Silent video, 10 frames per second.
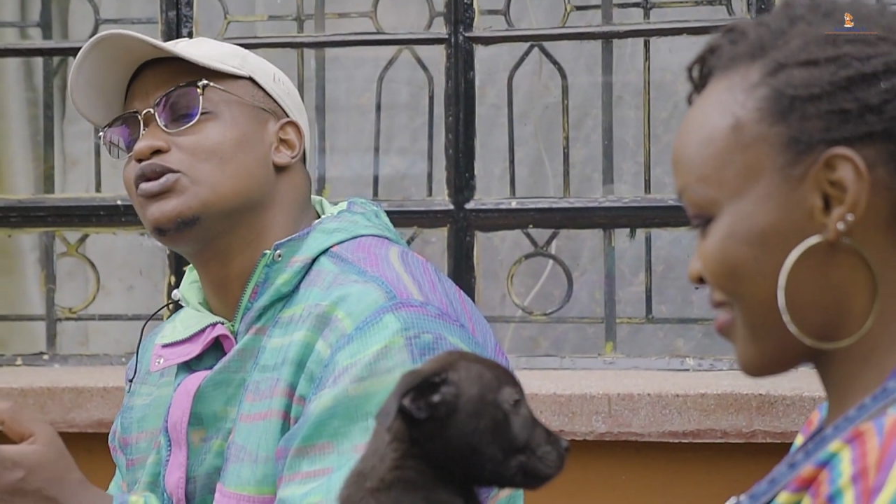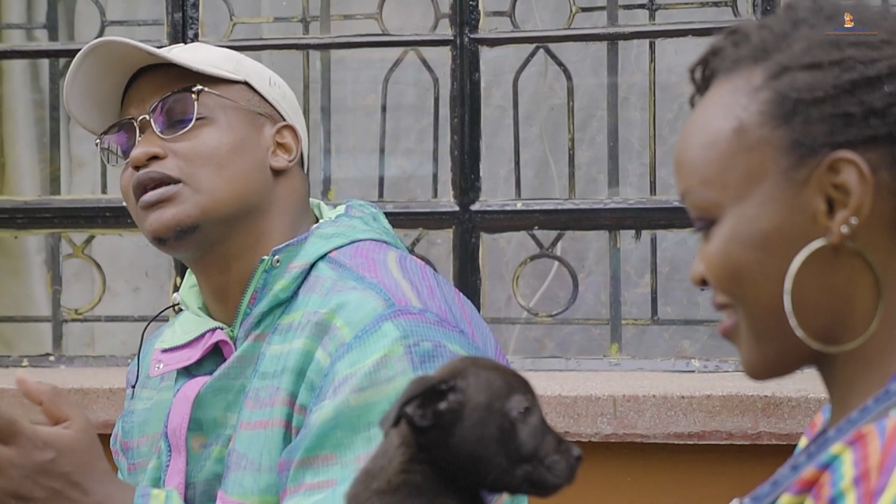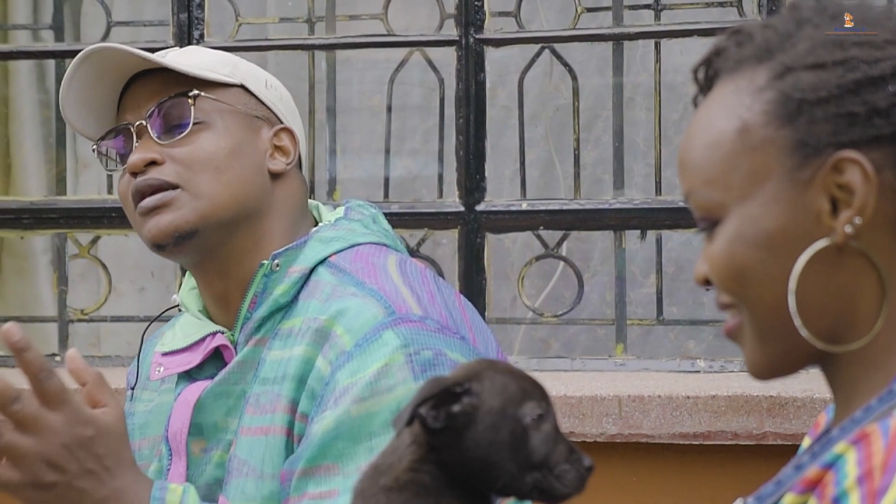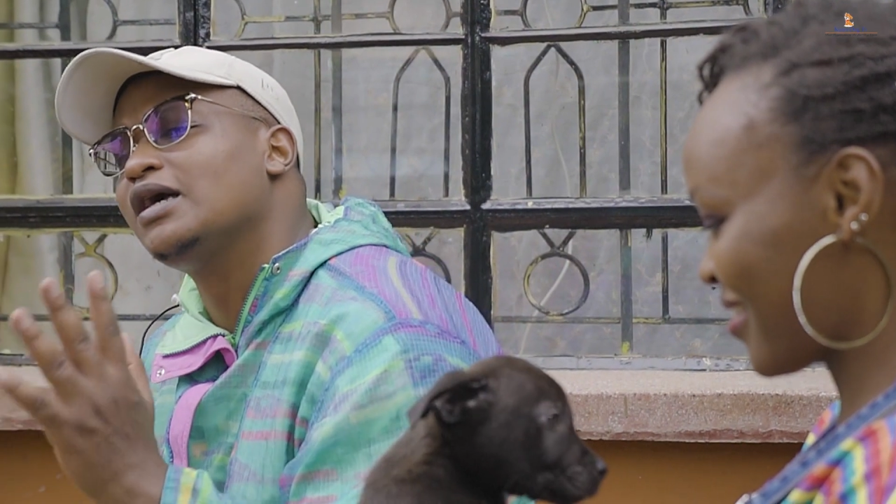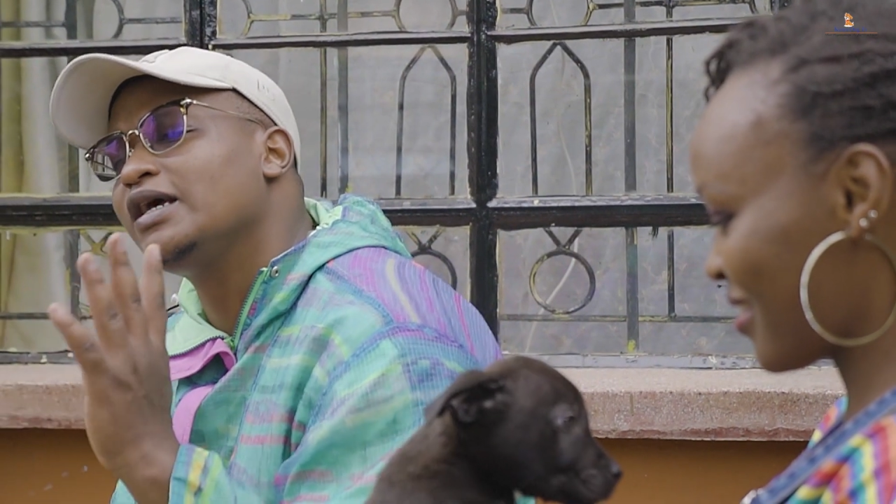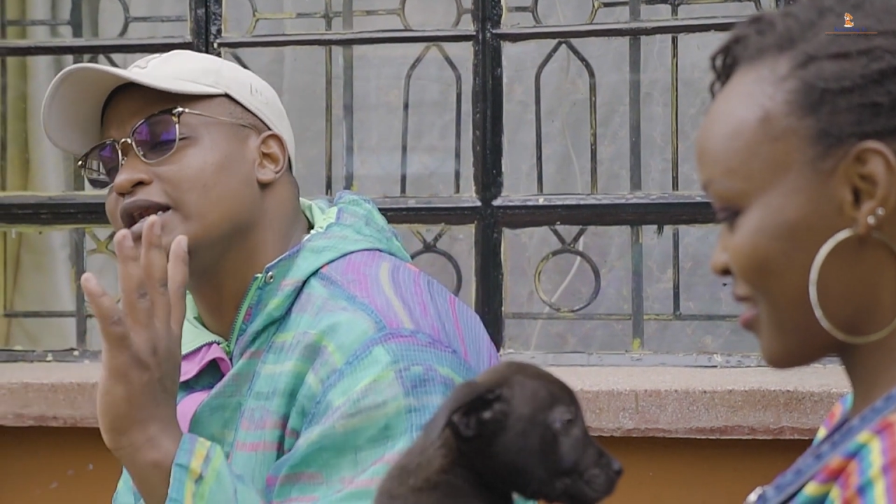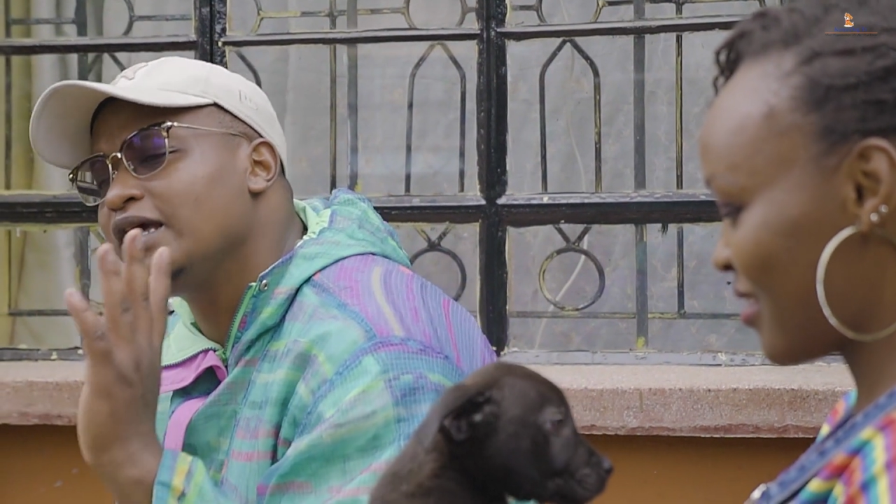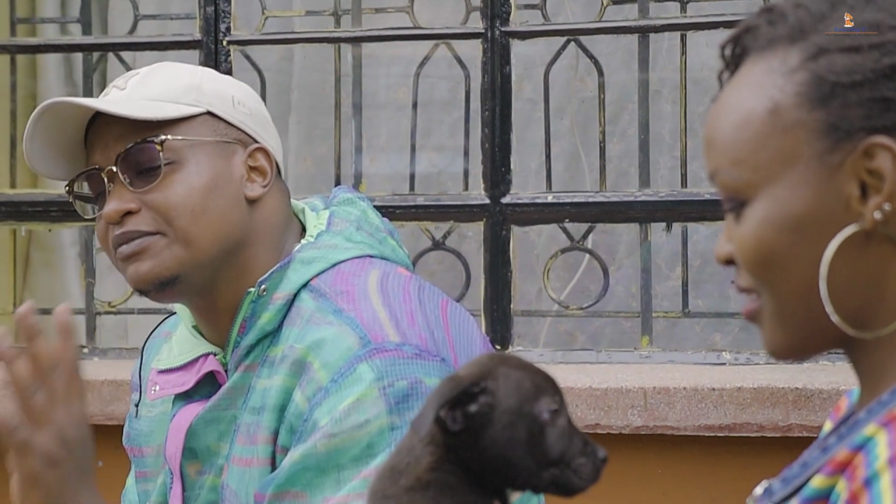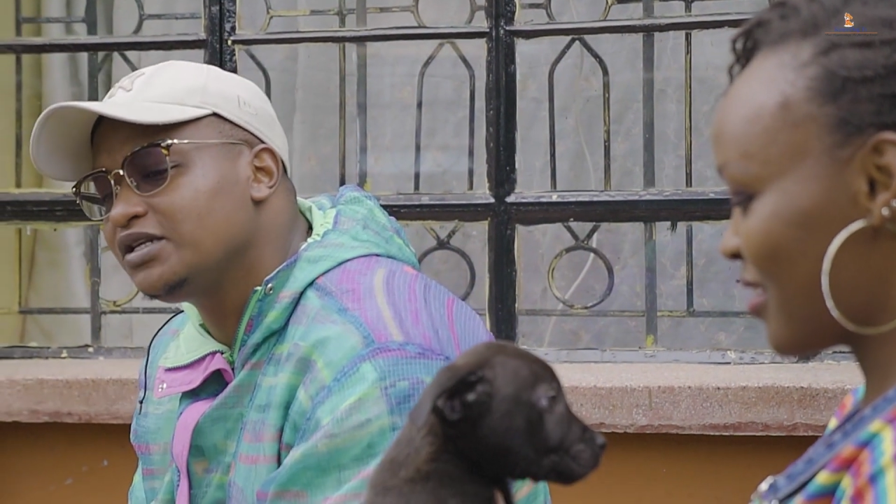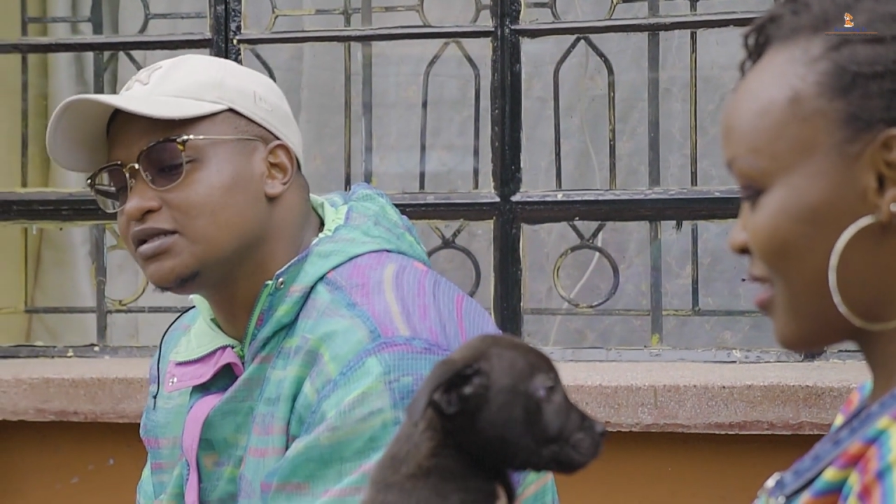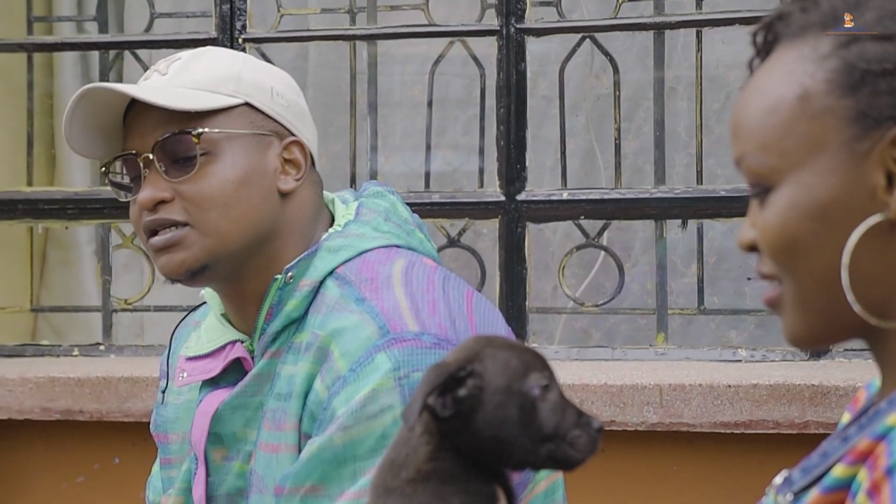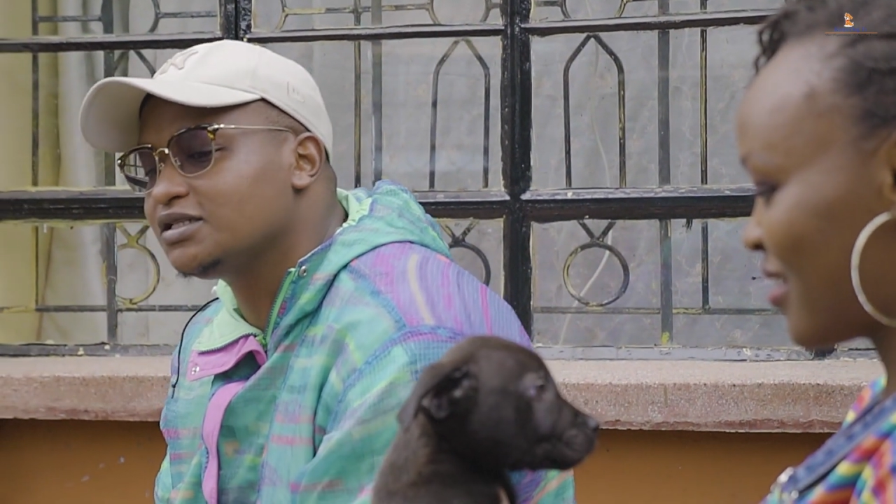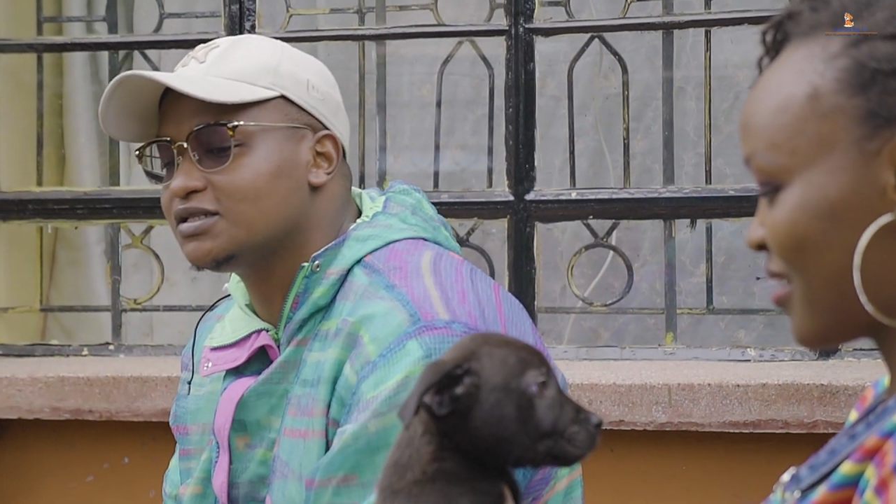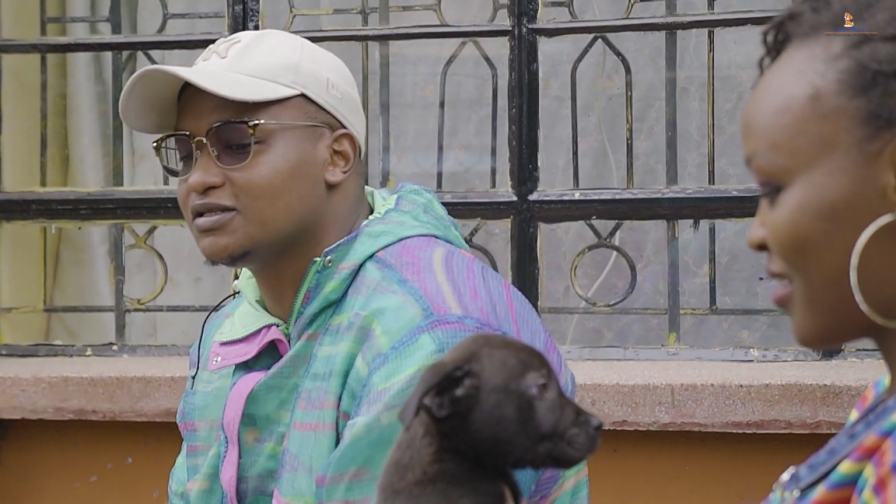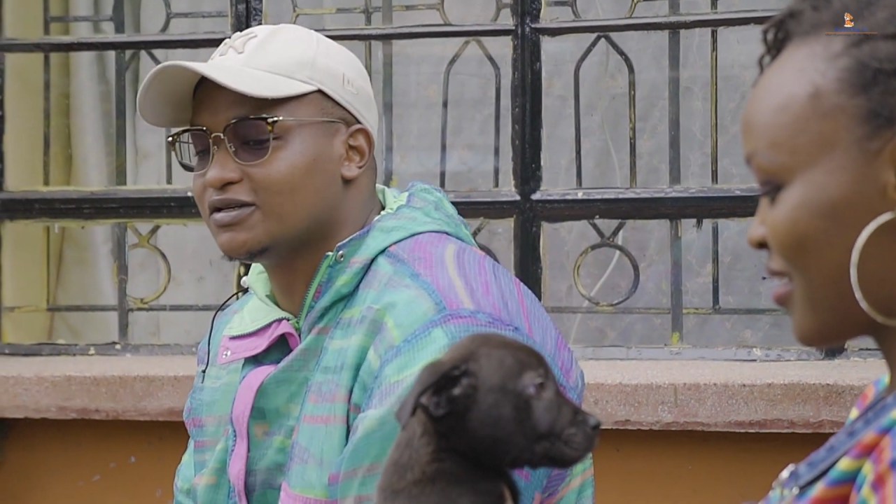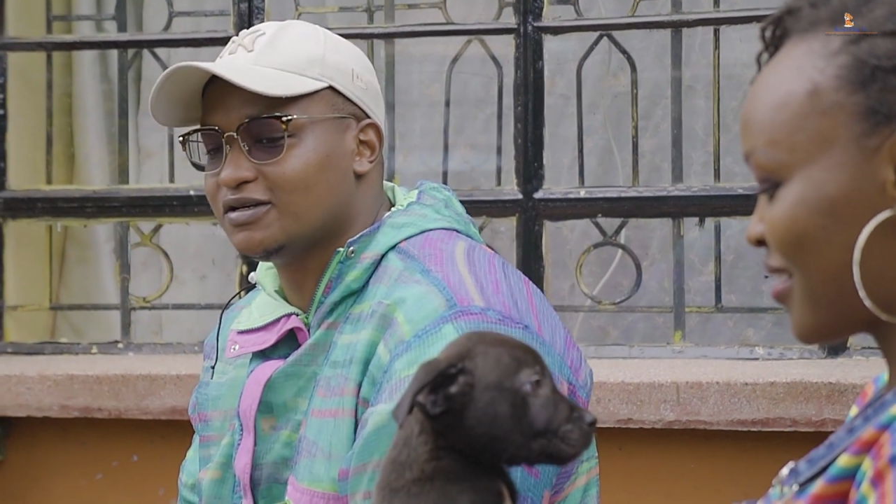one, I named it this.